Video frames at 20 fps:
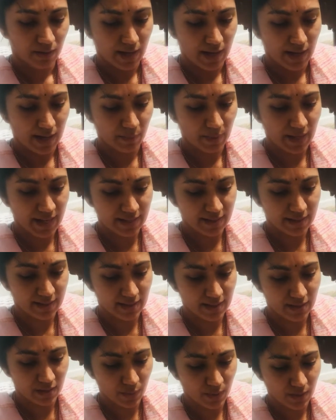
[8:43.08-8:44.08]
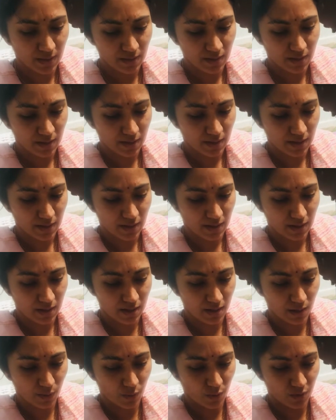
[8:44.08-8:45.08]
and place this one
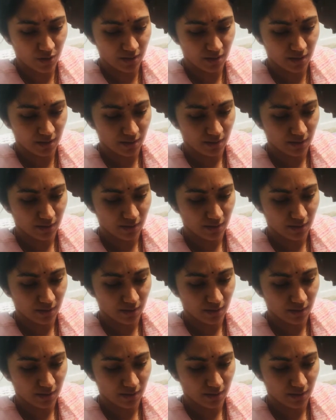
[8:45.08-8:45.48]
in the water.